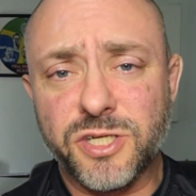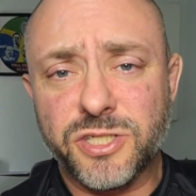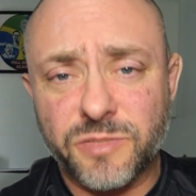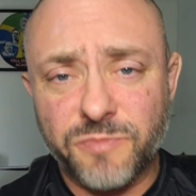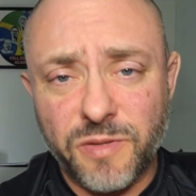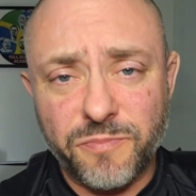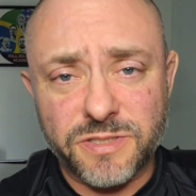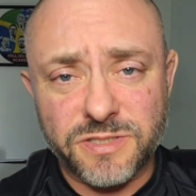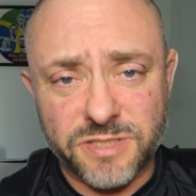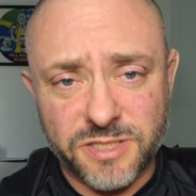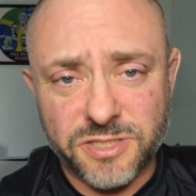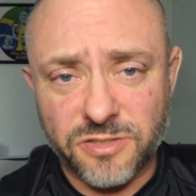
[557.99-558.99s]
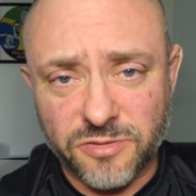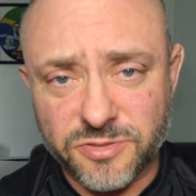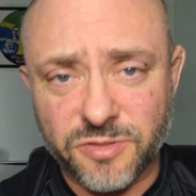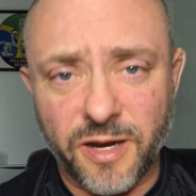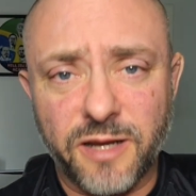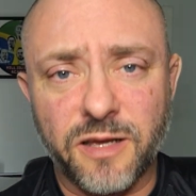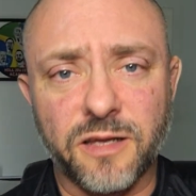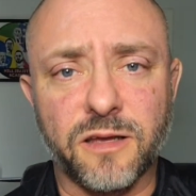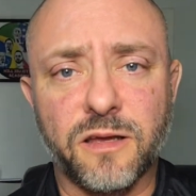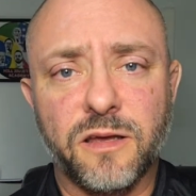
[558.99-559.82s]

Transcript: should be positional training.